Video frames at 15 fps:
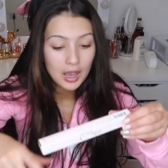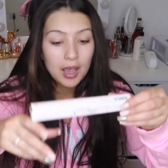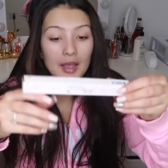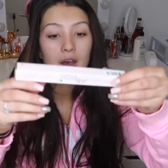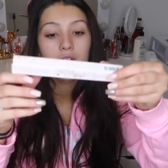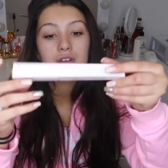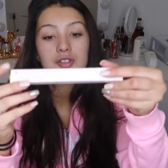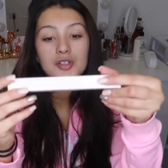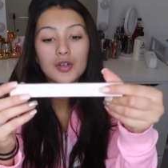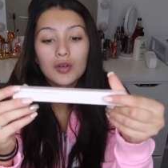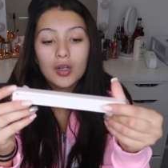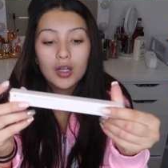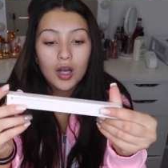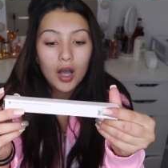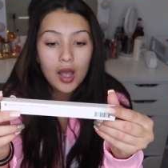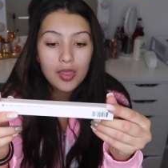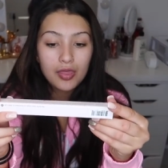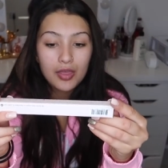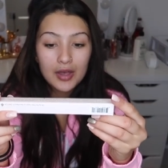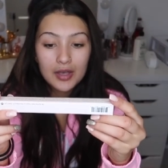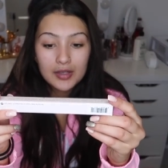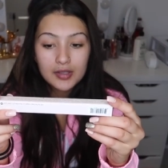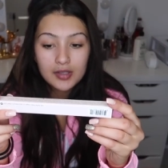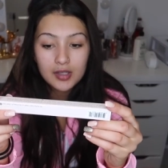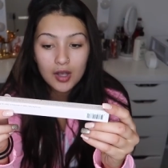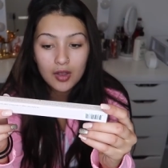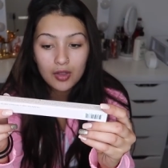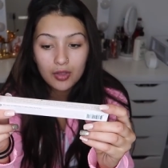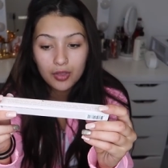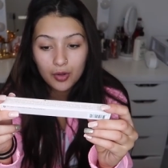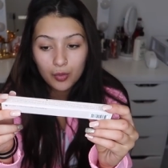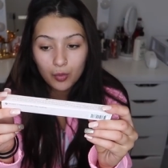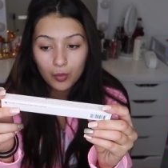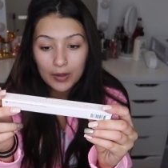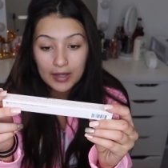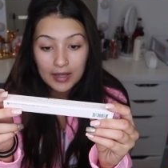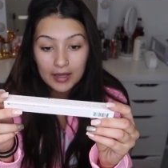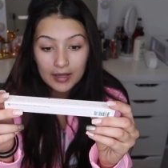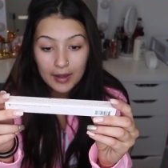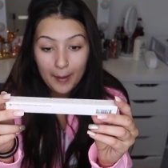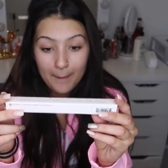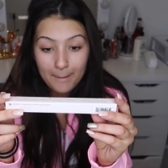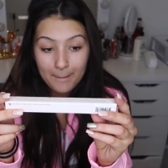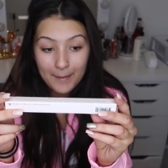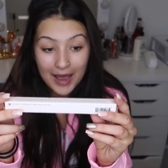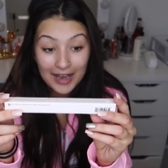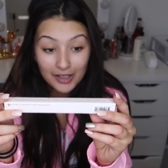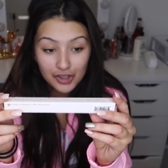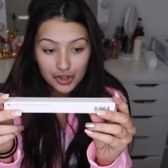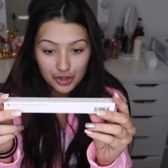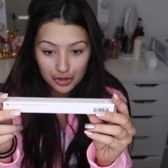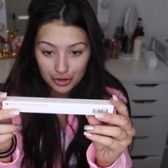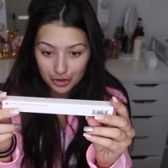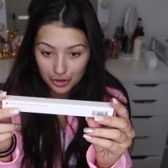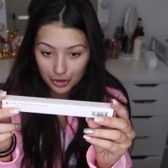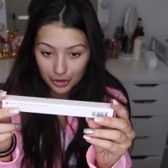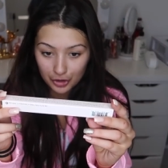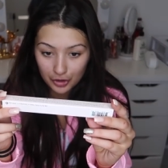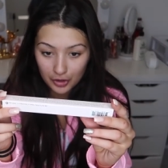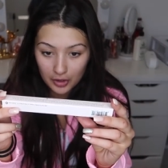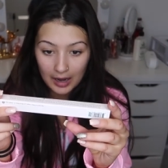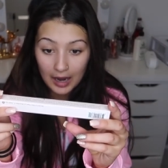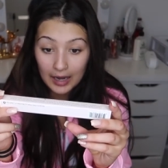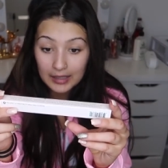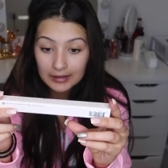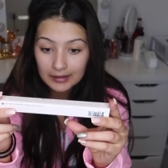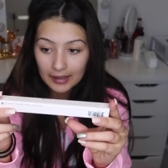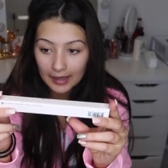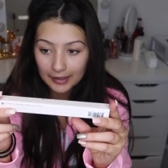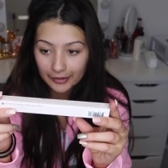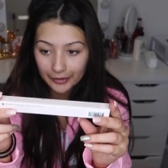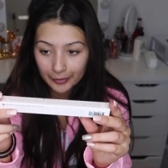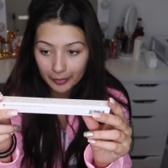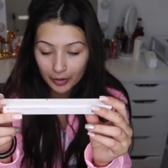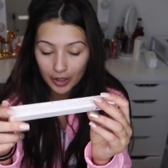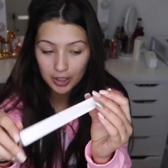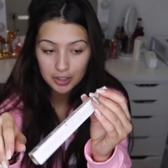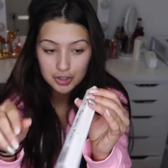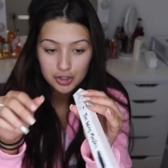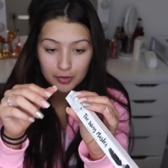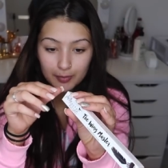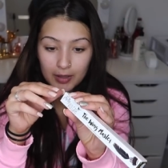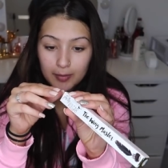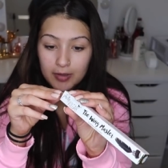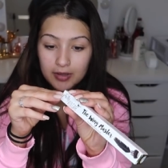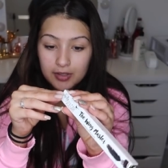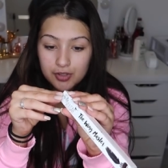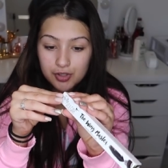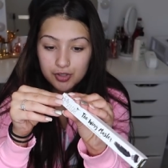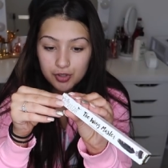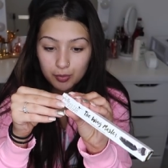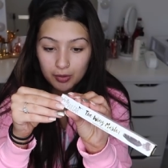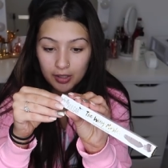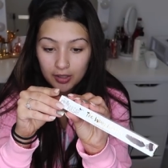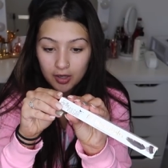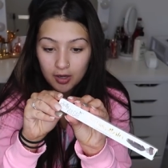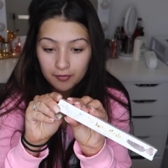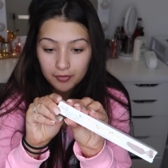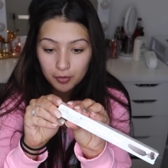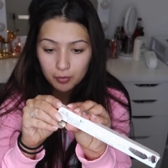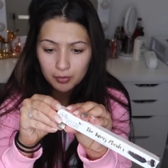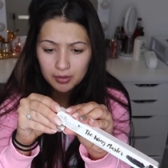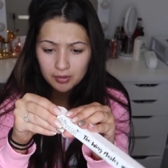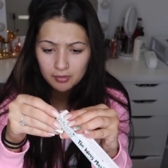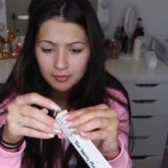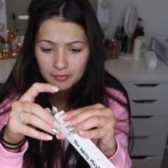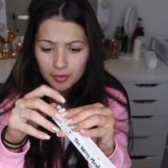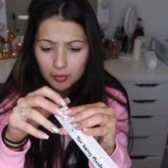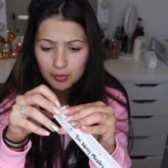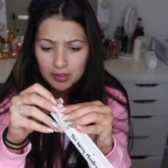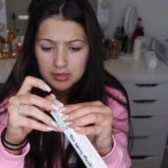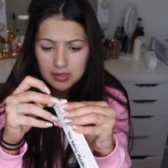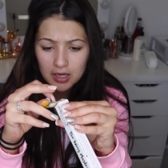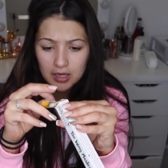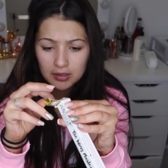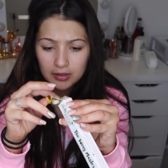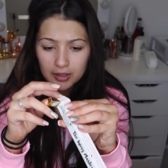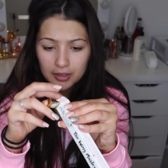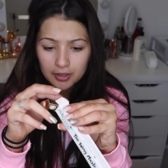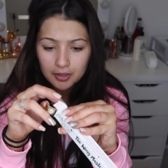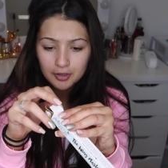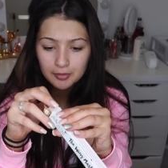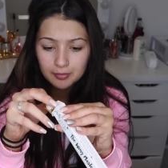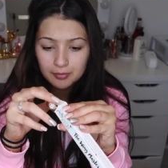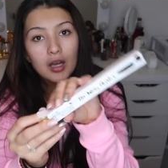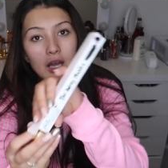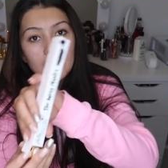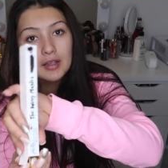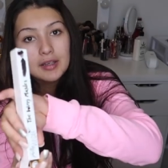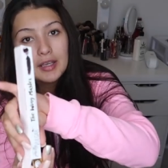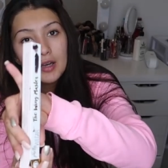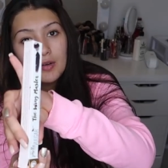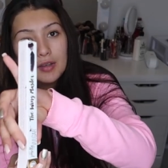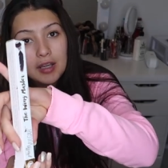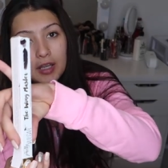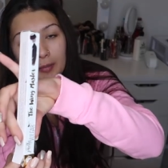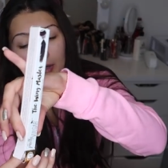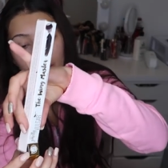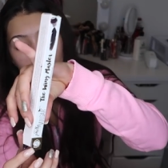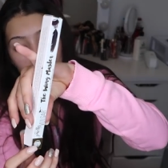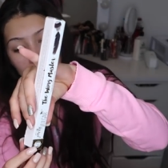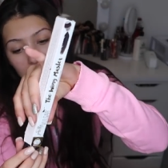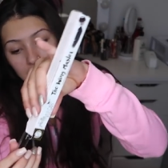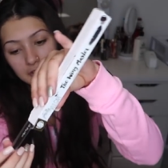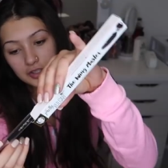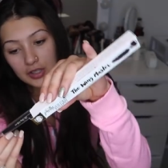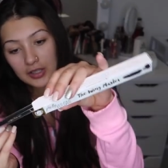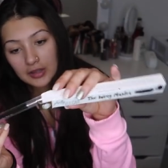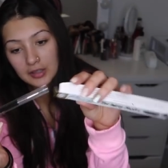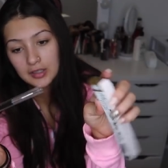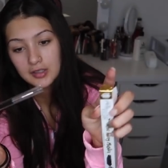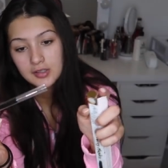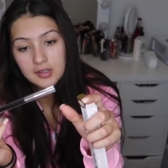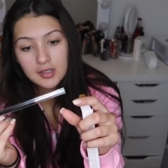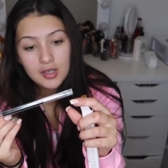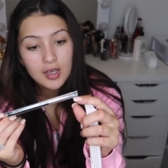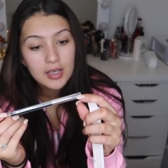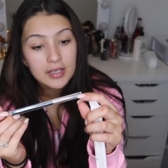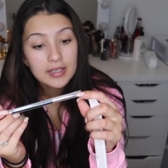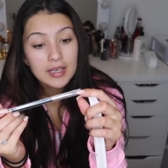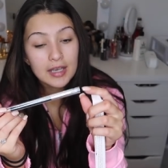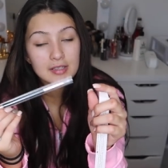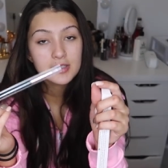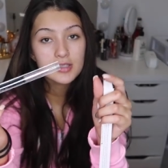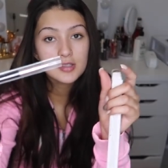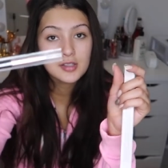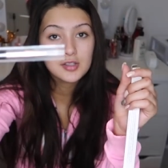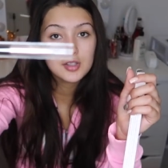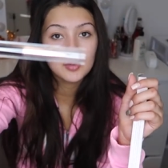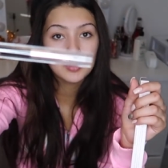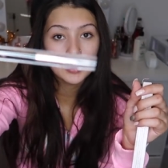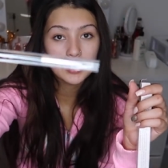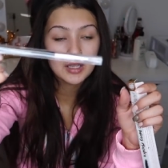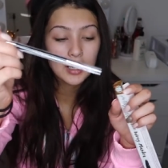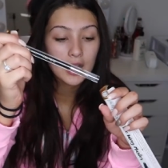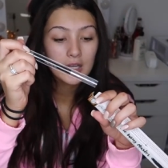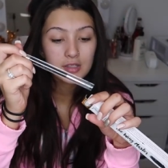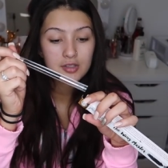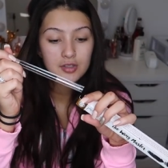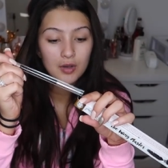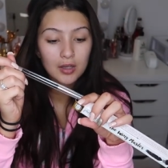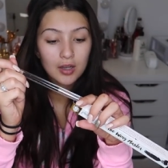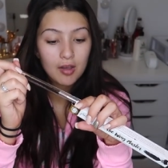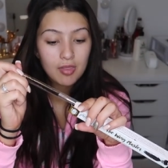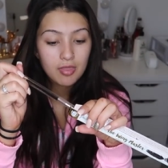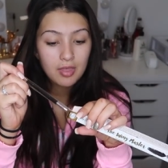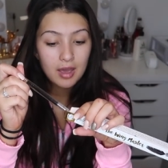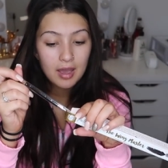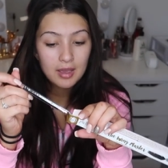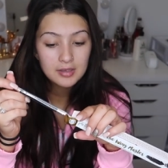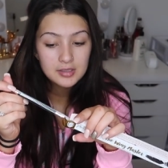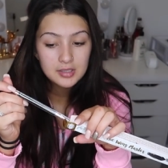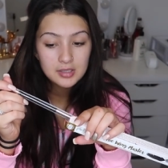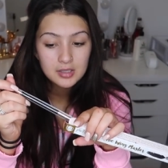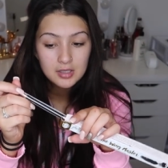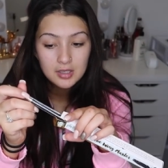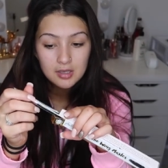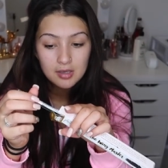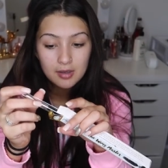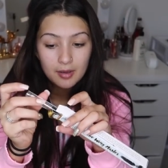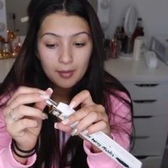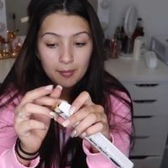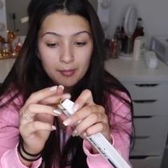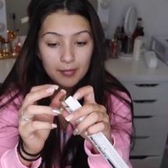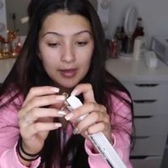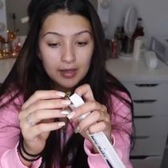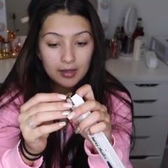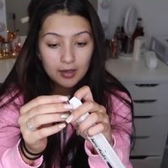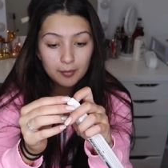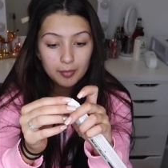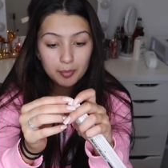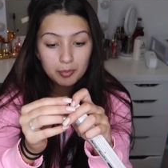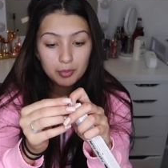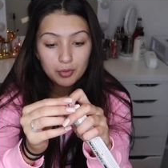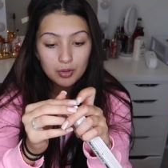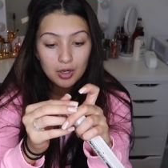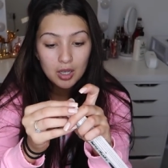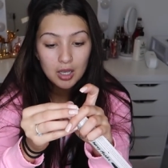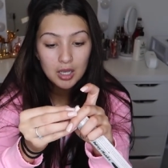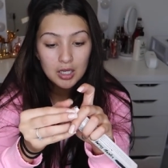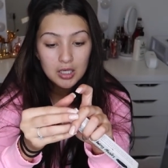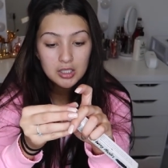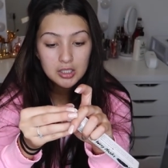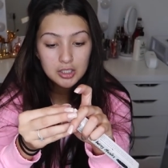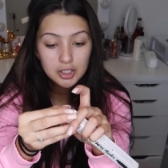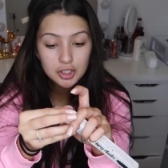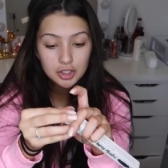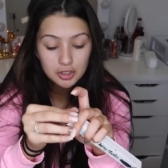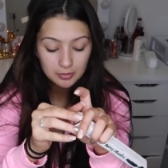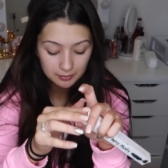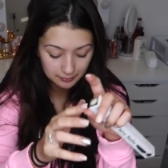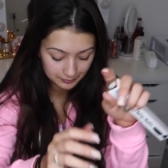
I also got this The Wing Master eyeliner brush. Maybe this is the one I got for, for winged eyeliner. I like how it came in a package like this. Yes, this is the one I got. So I got that makeup brush.